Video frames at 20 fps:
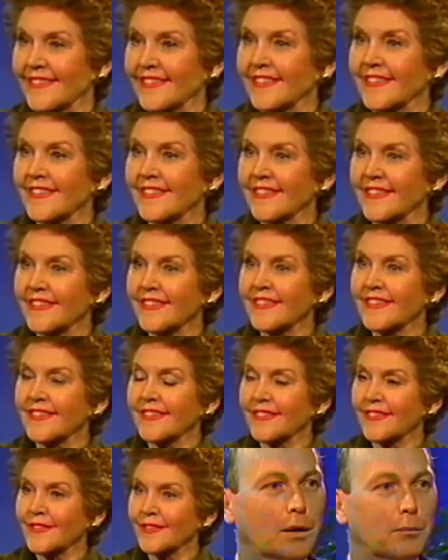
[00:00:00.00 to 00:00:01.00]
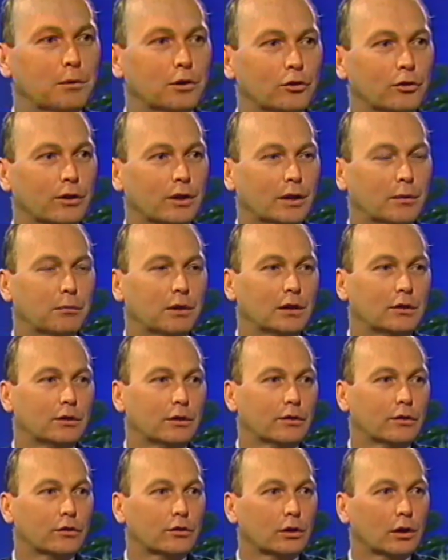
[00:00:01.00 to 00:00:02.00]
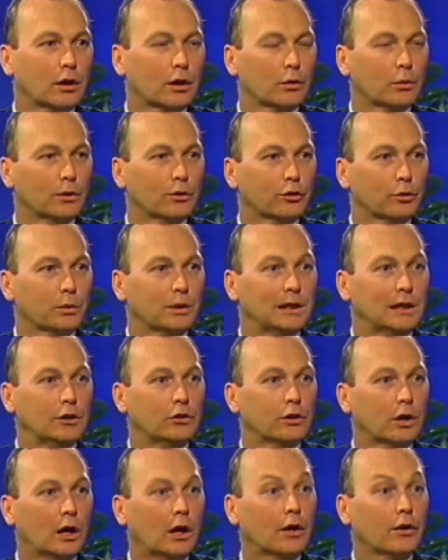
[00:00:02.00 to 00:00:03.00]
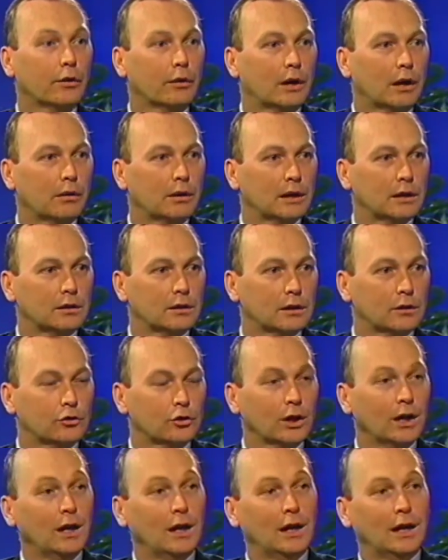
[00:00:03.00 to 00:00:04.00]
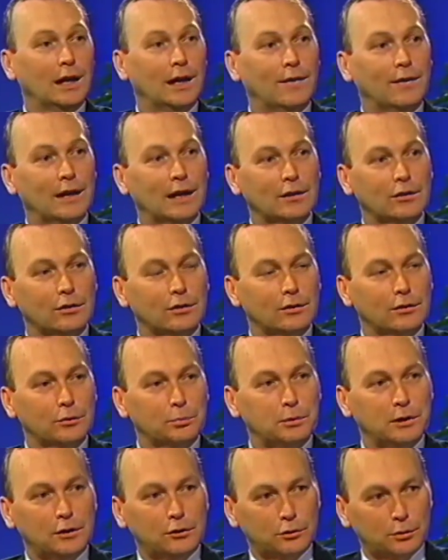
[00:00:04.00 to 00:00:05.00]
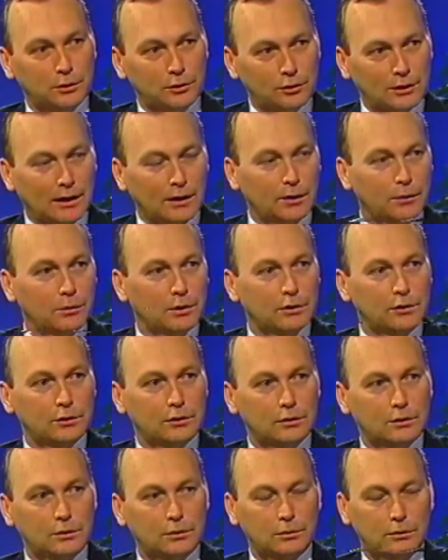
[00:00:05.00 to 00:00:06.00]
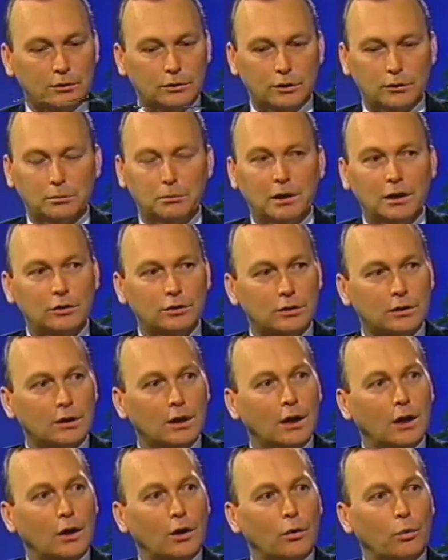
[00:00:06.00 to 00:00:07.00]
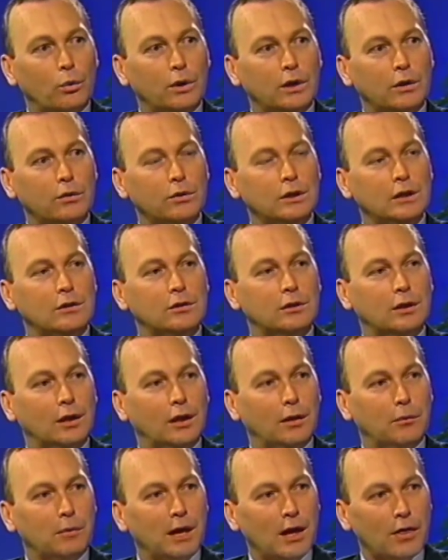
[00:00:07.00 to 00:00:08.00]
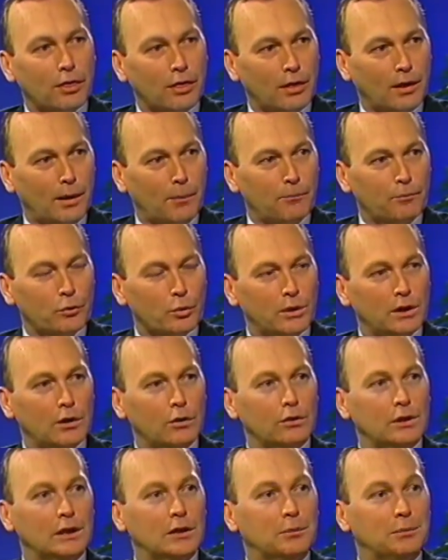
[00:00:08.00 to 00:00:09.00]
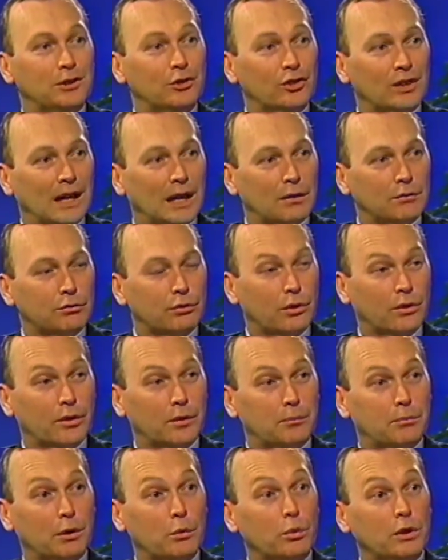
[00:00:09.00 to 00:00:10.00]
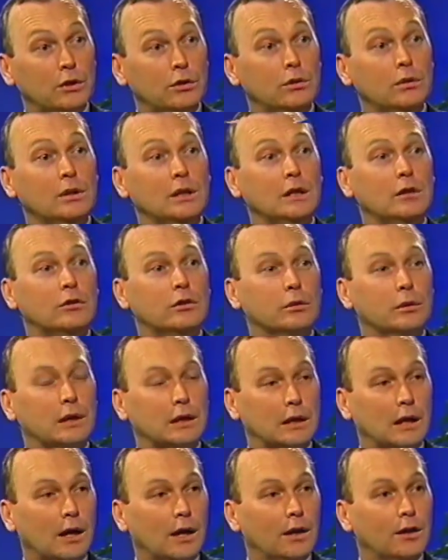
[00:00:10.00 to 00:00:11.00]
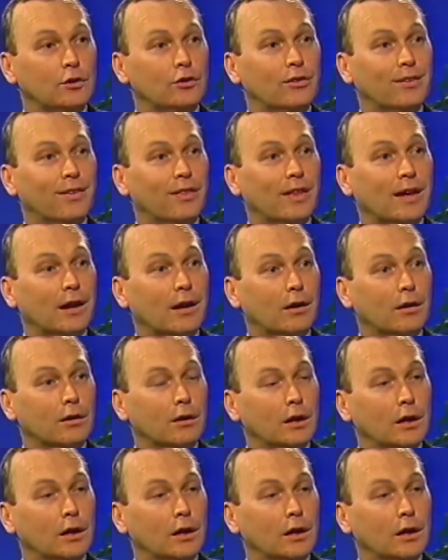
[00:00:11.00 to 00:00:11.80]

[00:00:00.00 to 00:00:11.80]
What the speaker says: You know, one of the comments that I made during the talk was that we need to honor our endings, and that speaks to exactly what you just mentioned. We don't need to lament them. We don't need to be sad for them, but we do need to acknowledge that they are